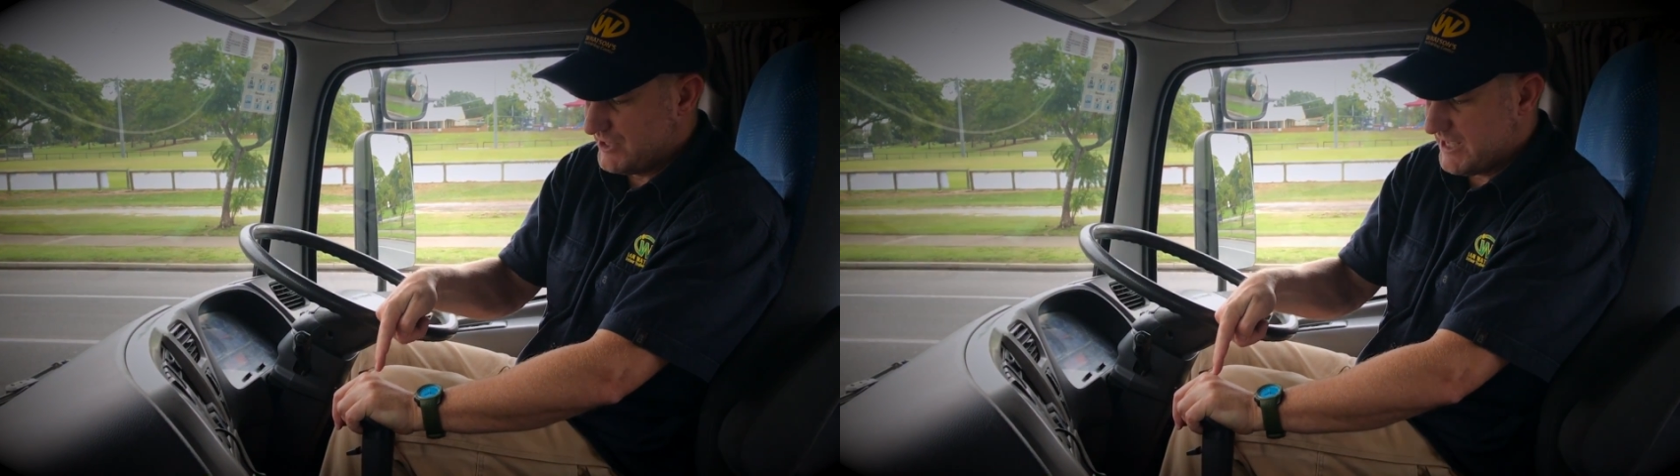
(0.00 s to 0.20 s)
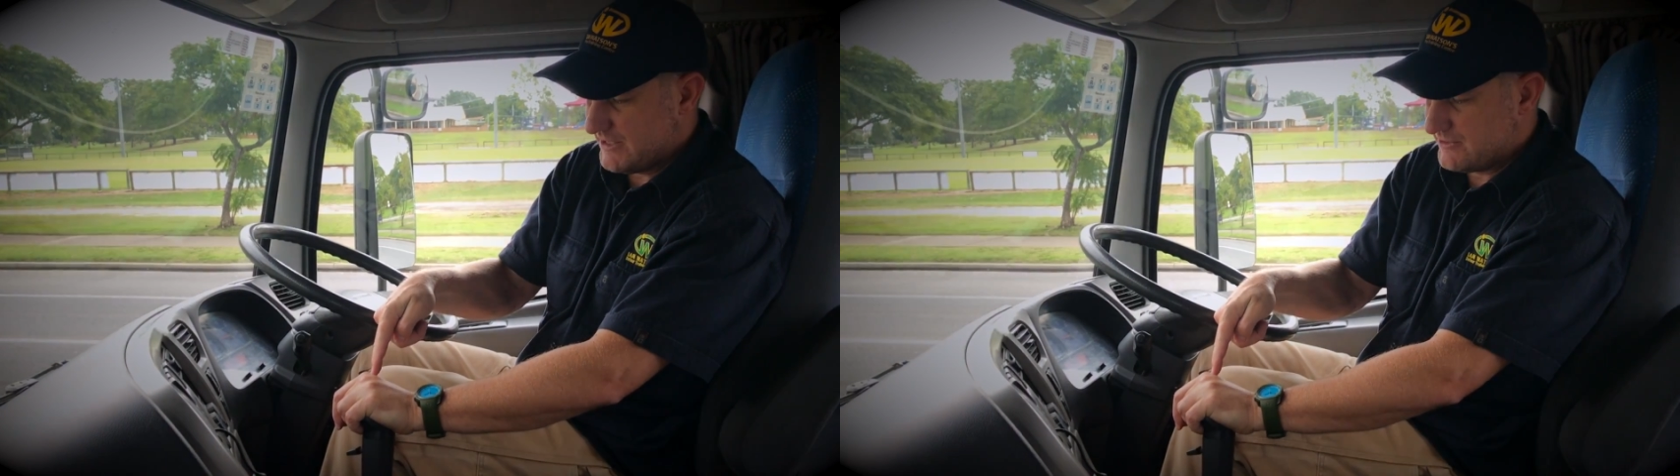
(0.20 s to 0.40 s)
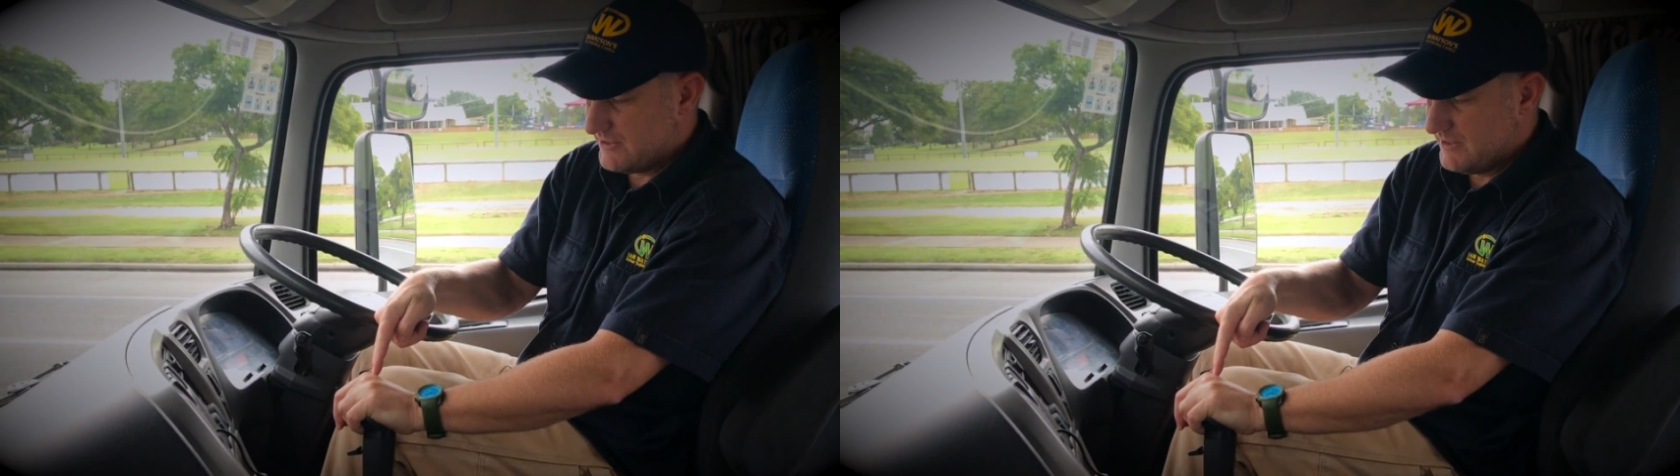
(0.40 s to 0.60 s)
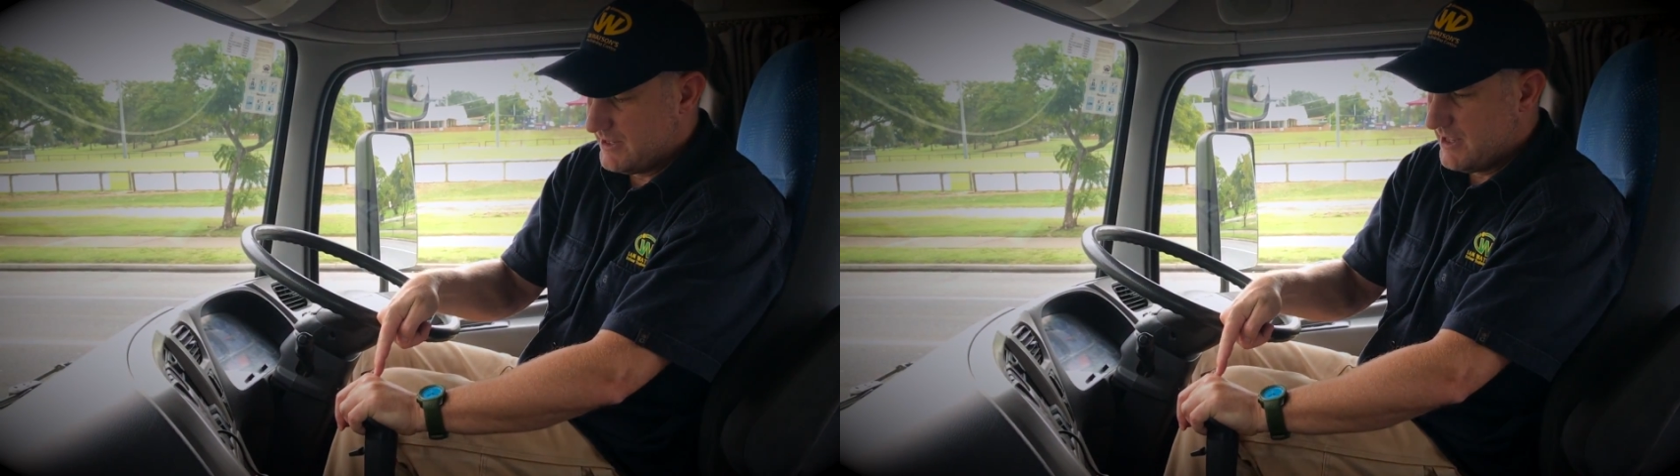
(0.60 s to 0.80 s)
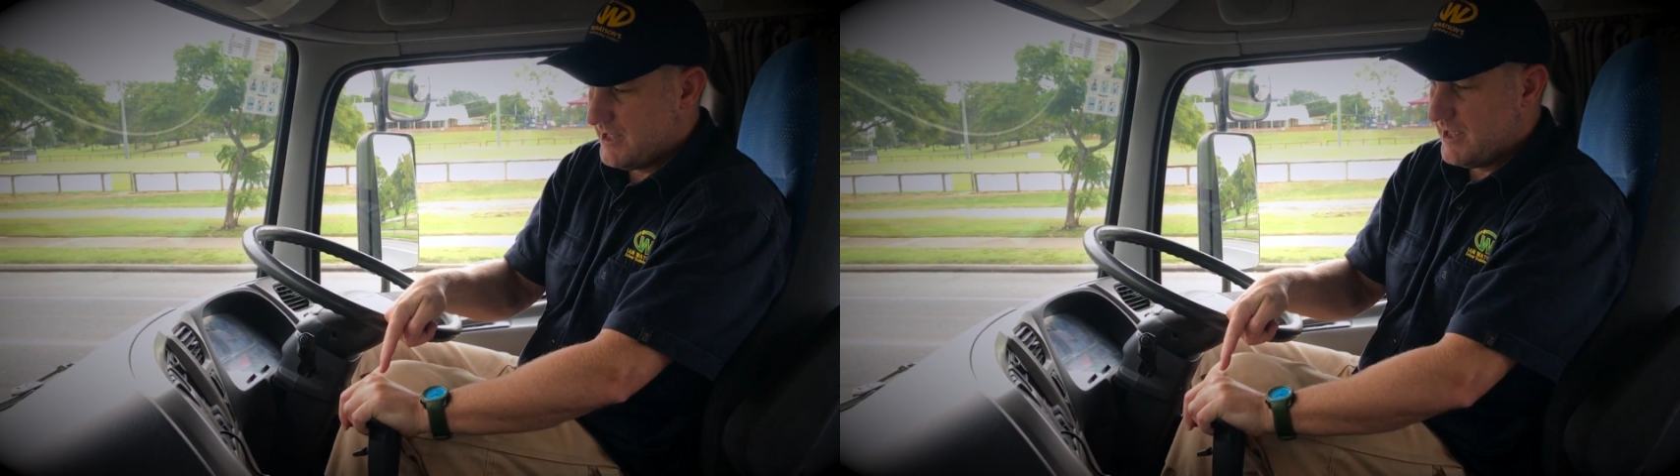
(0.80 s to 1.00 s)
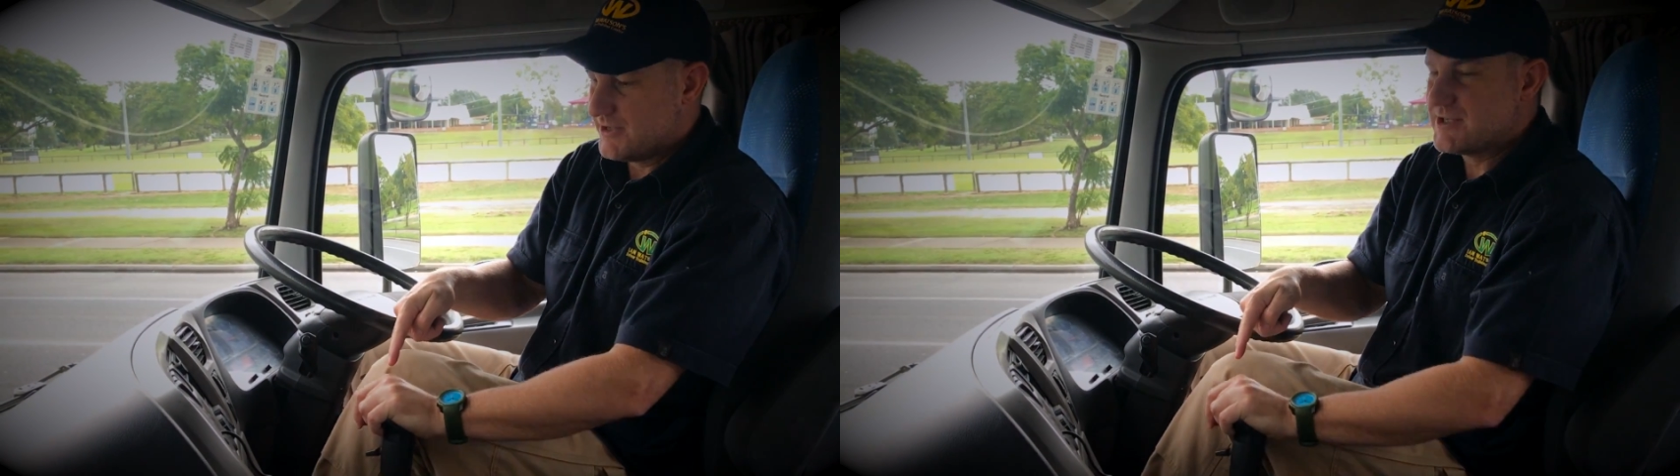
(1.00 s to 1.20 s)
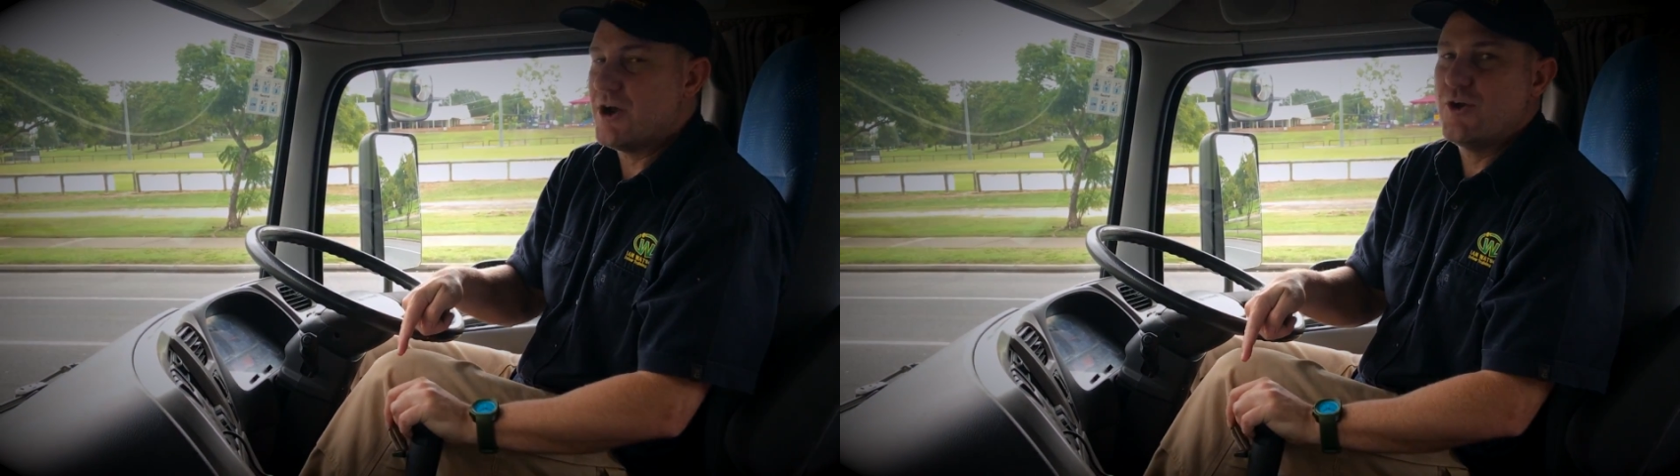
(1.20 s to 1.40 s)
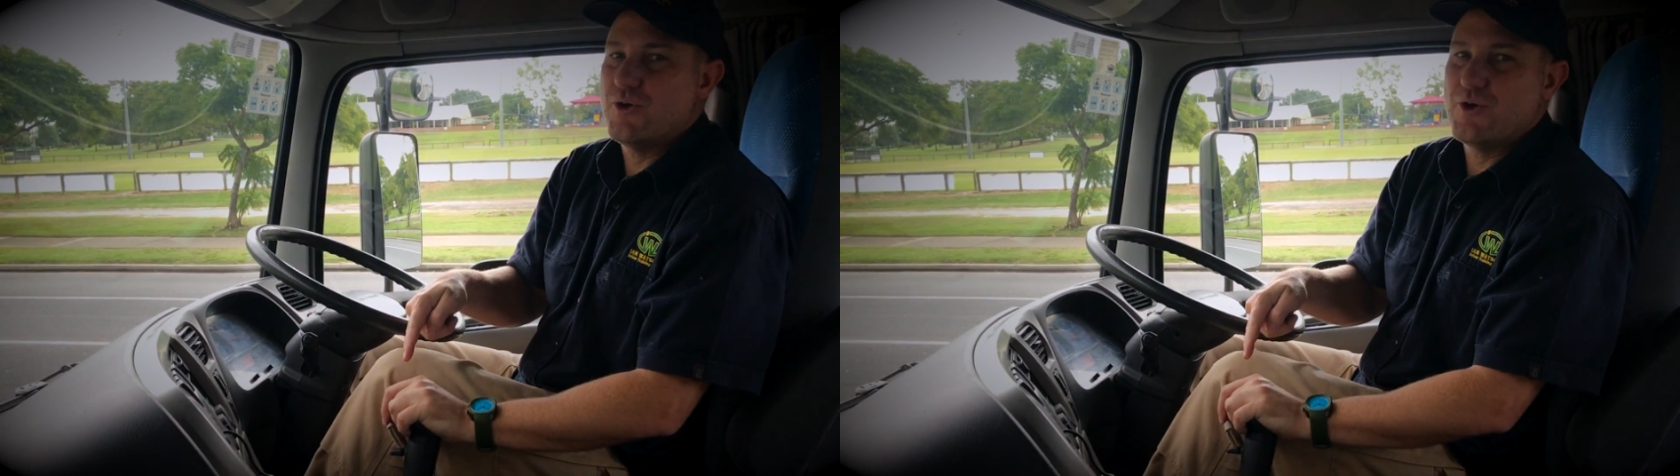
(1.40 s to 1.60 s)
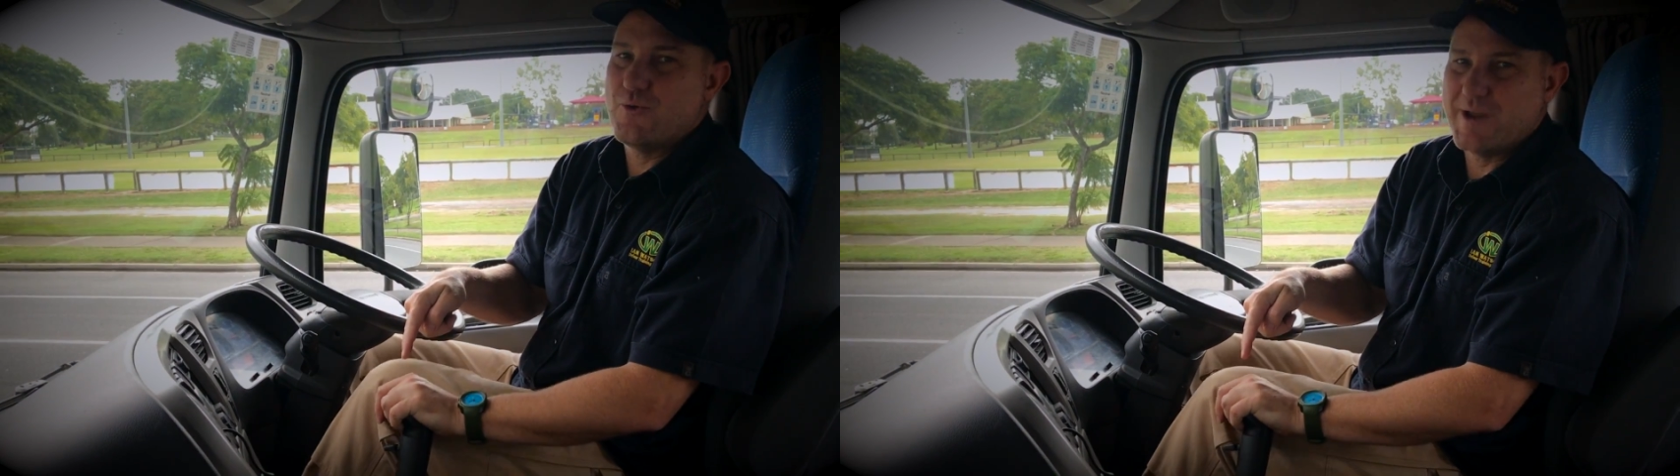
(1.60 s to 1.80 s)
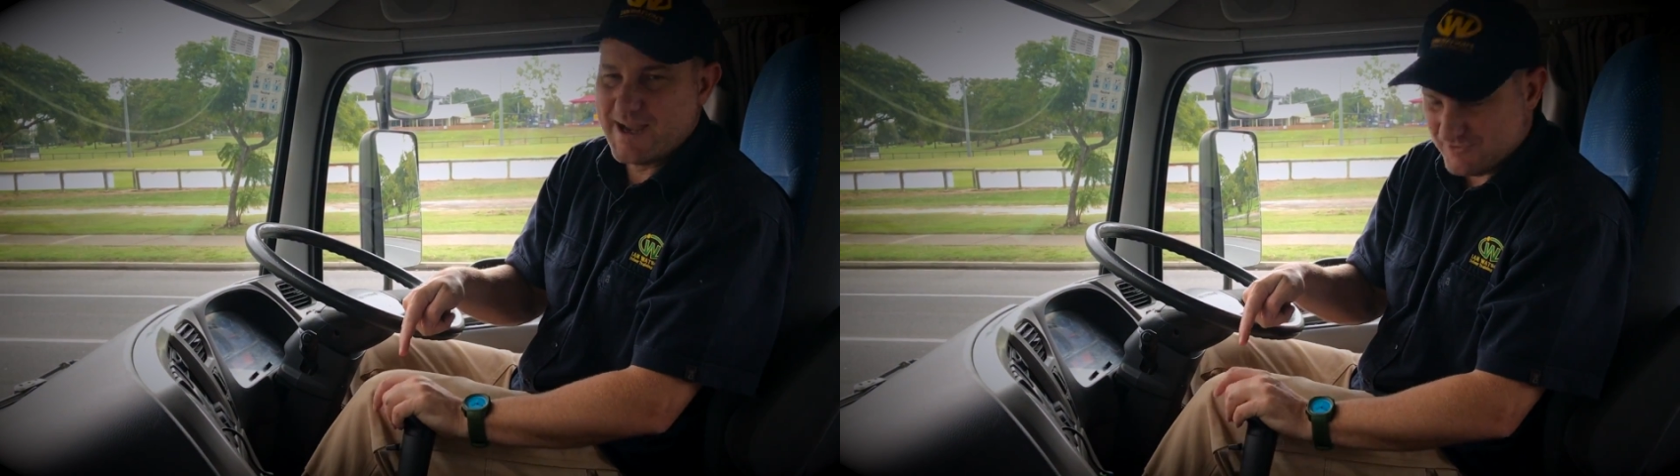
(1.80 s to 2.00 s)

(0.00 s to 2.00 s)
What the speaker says: gears. So we